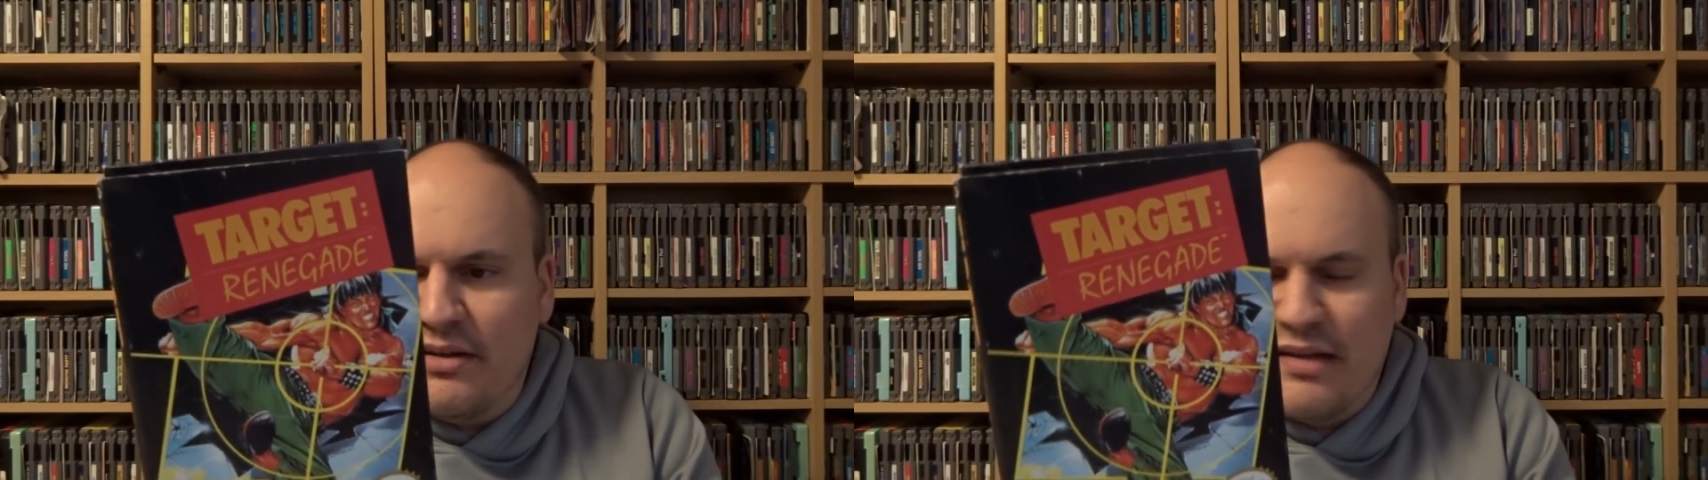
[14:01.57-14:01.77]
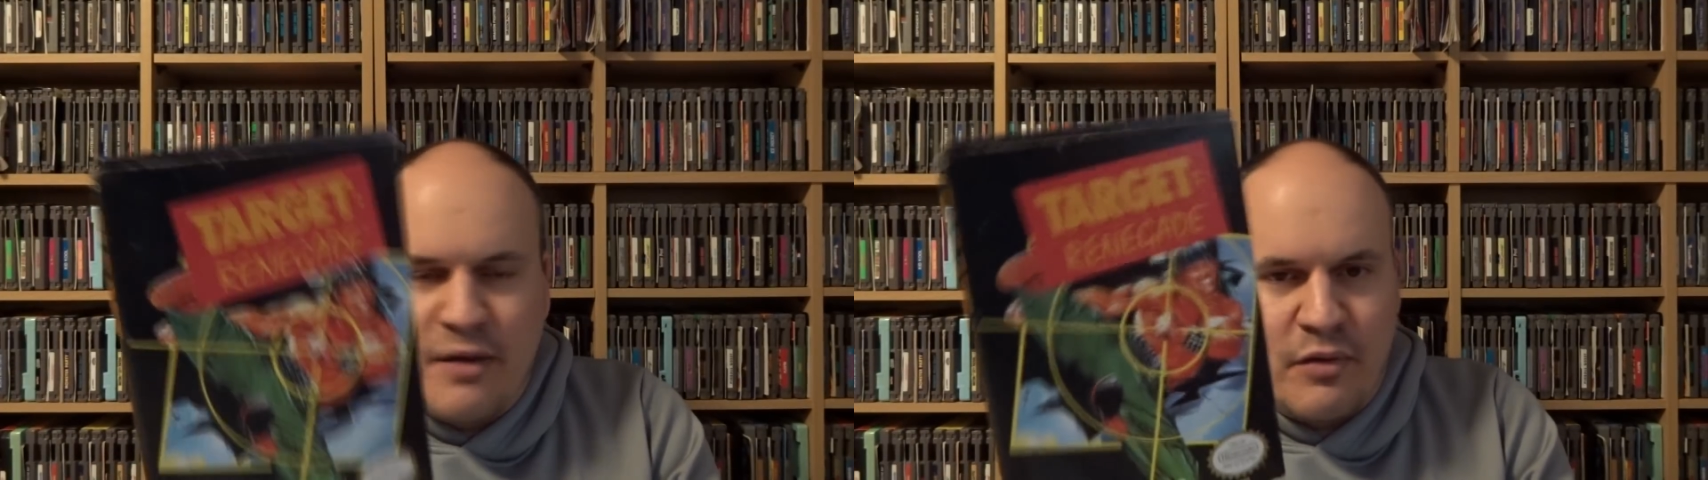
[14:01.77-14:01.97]

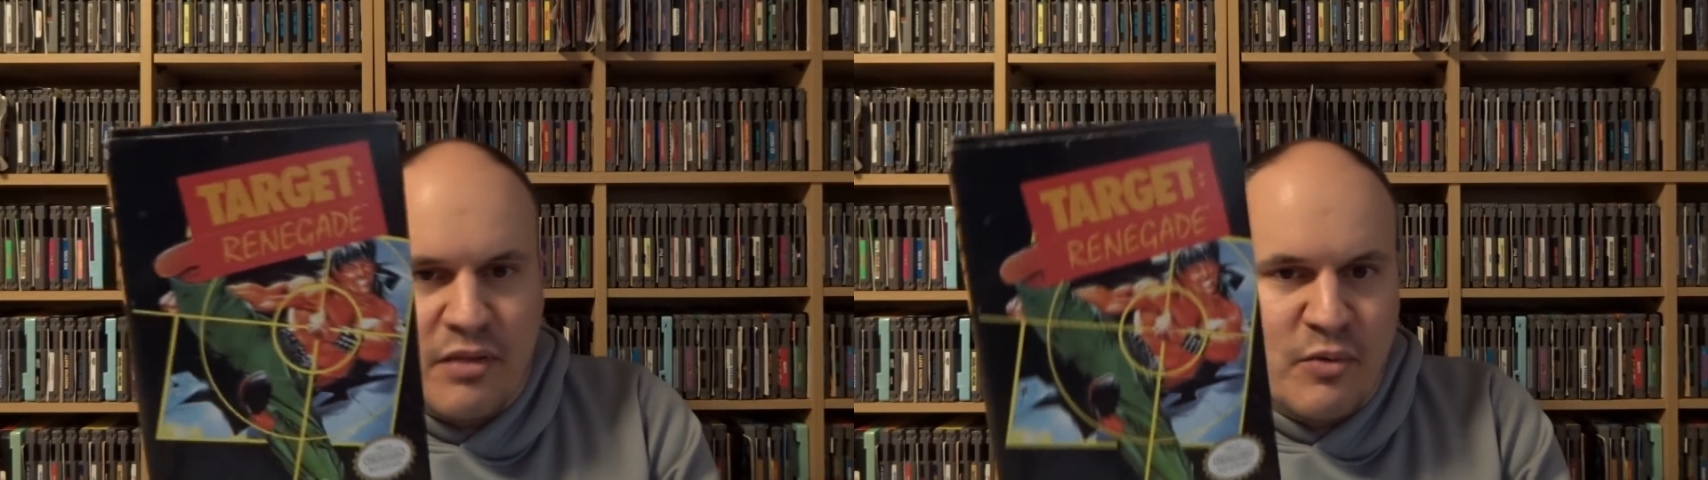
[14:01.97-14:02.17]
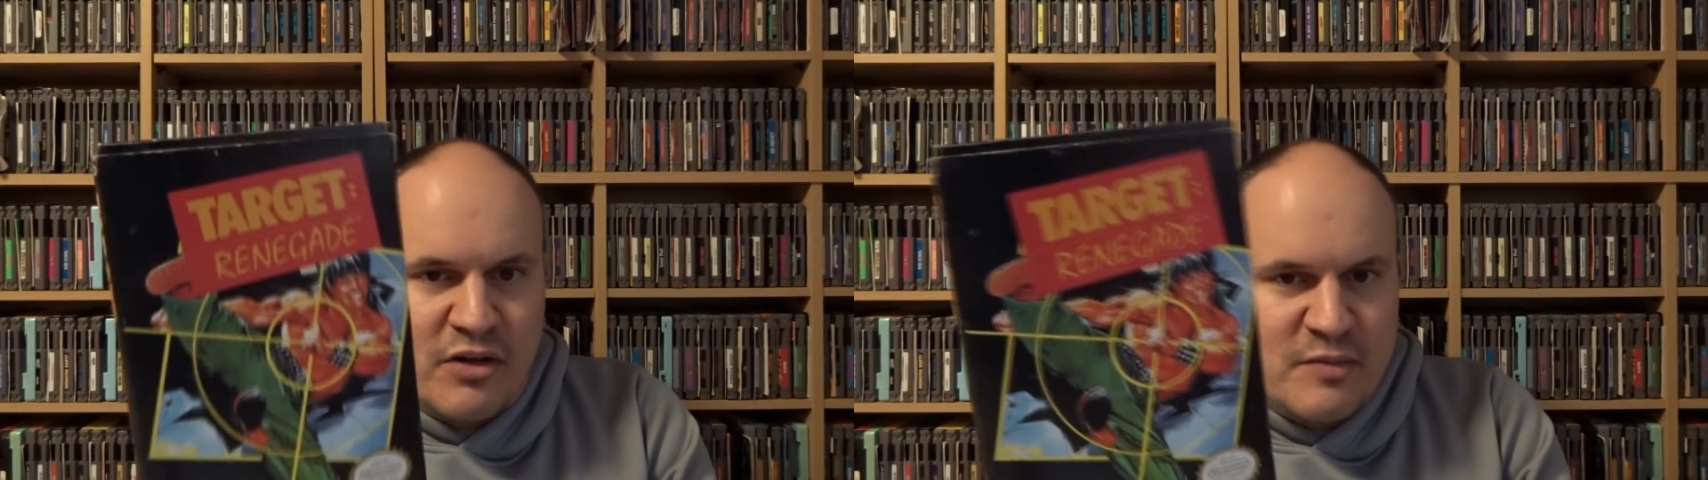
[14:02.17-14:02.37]
It's not one of
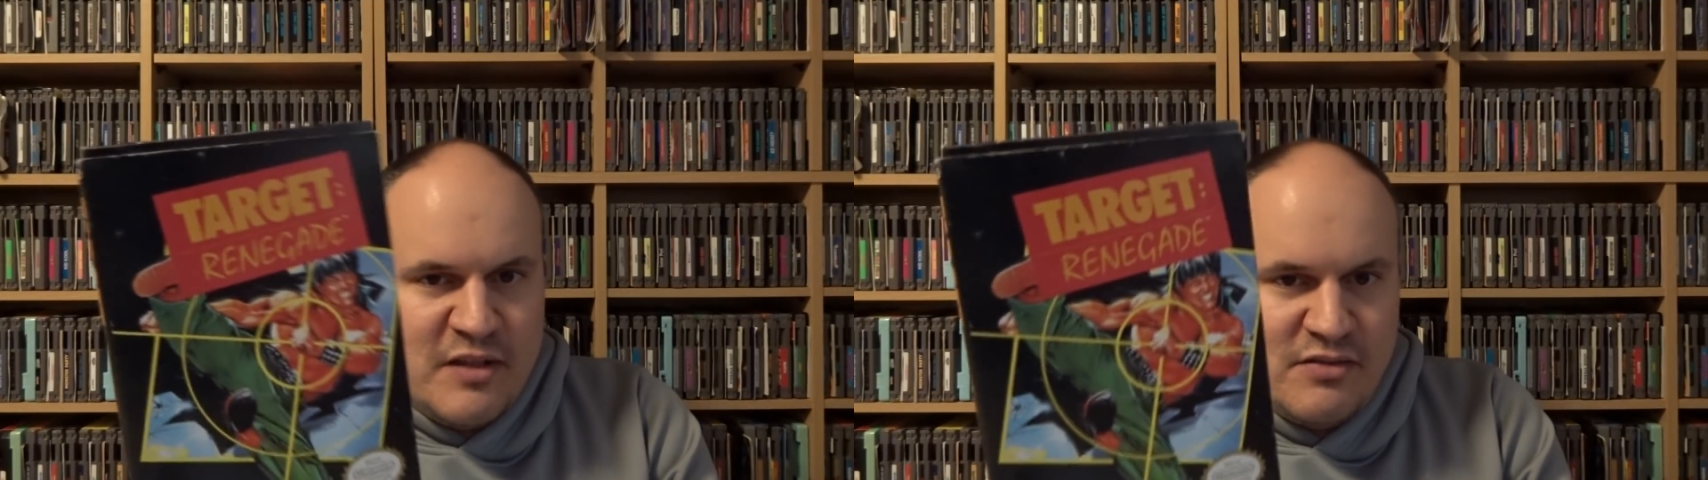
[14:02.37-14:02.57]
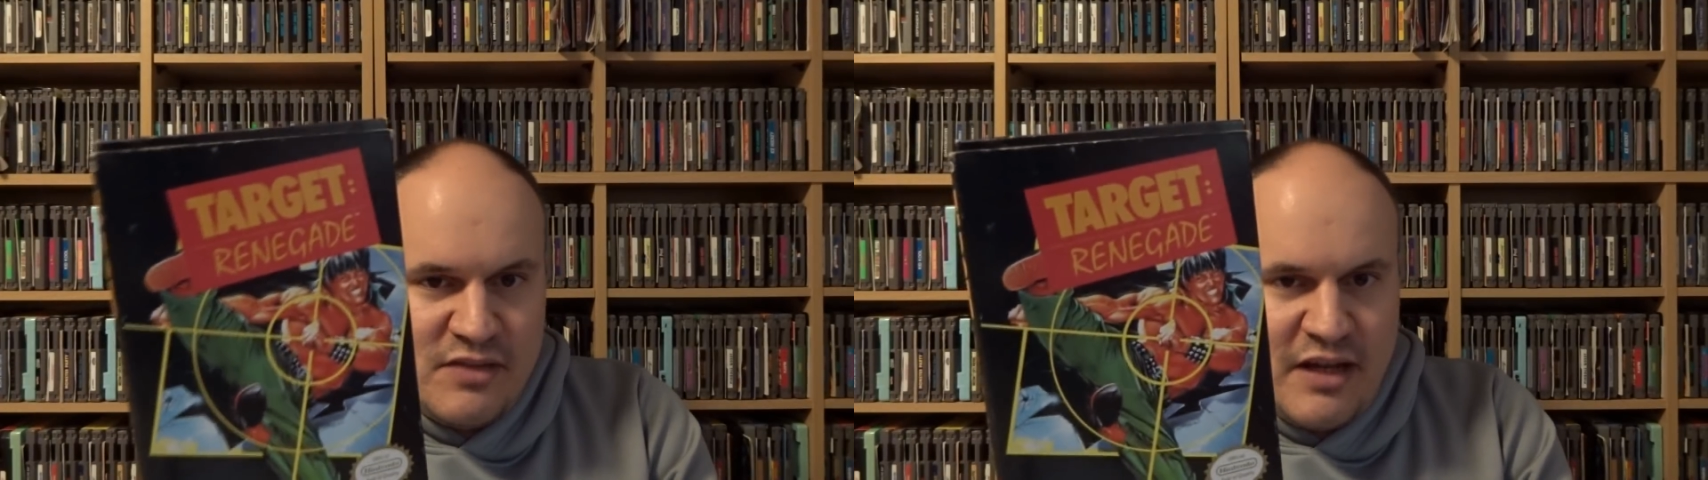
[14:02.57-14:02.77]
the more
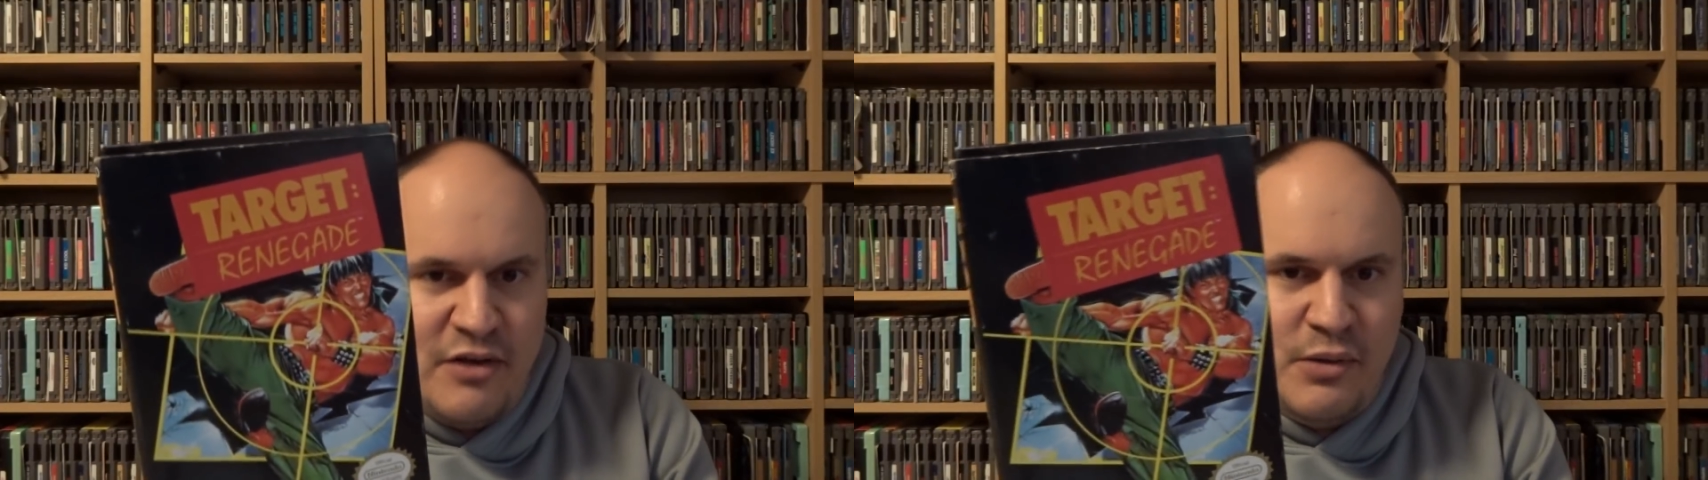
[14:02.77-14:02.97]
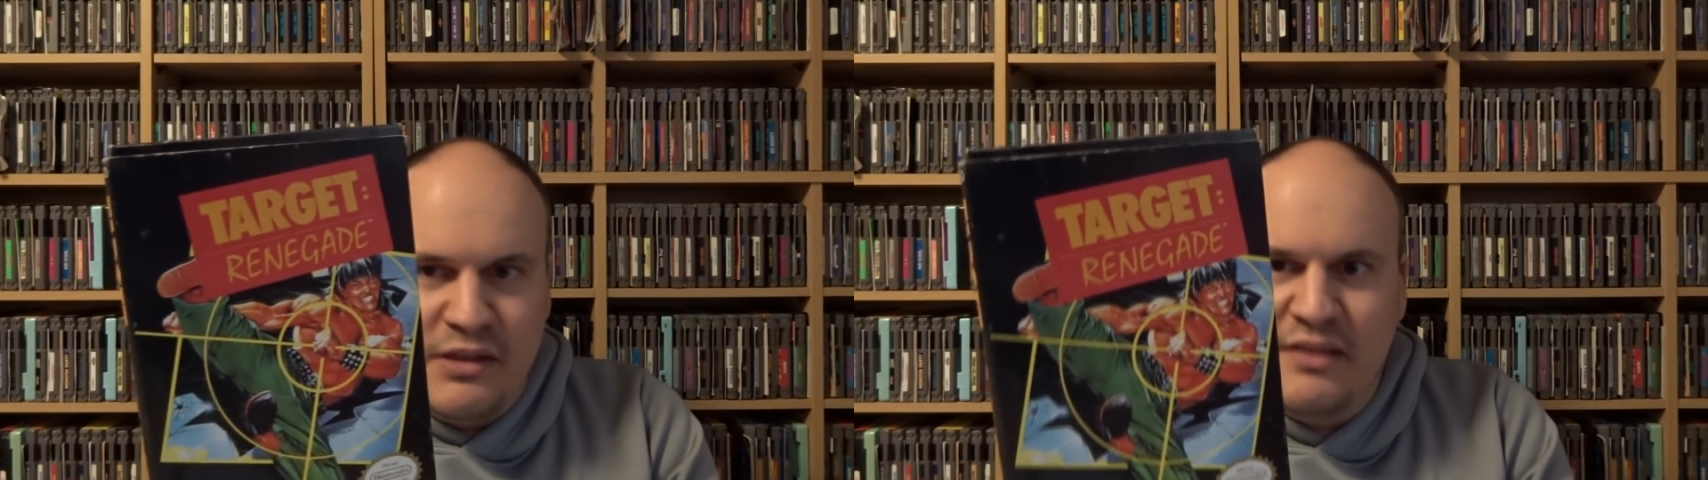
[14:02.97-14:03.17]
expensive
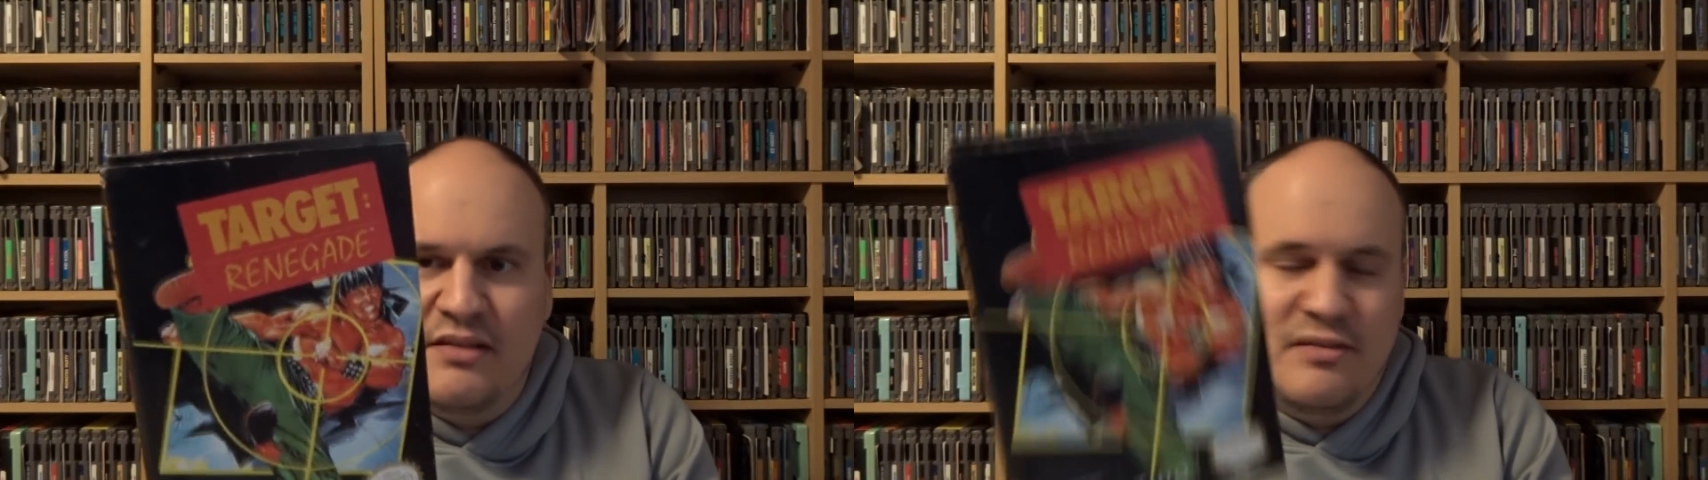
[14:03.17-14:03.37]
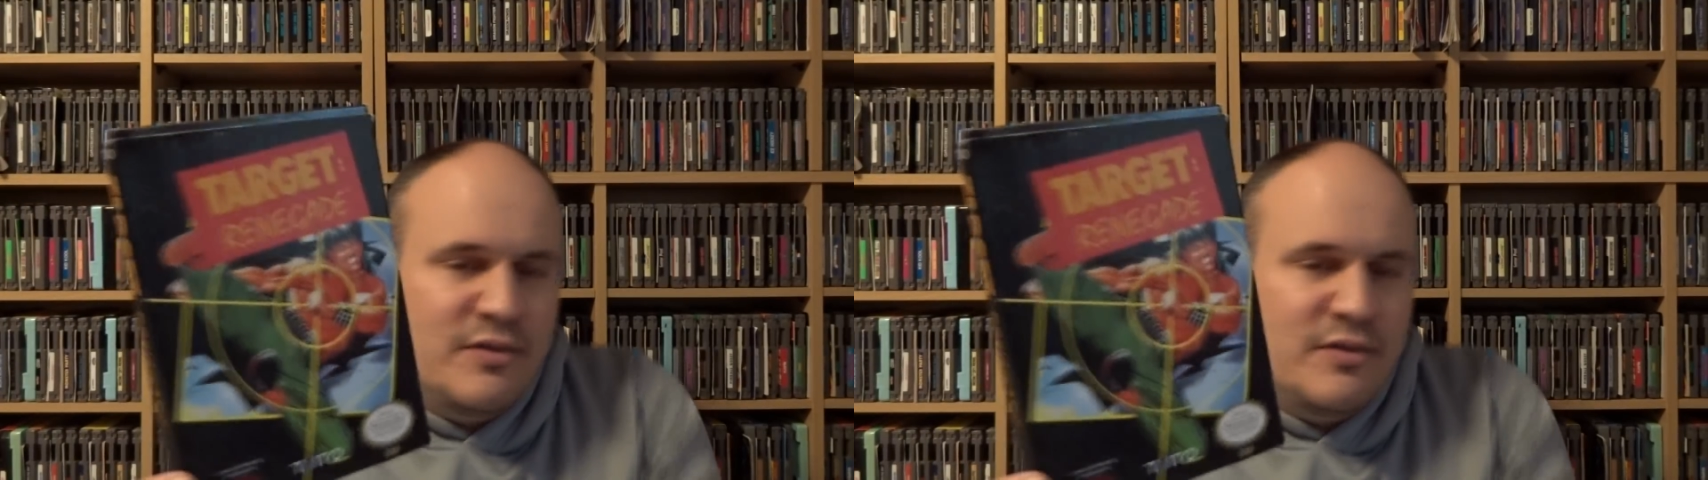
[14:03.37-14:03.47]
Taito releases,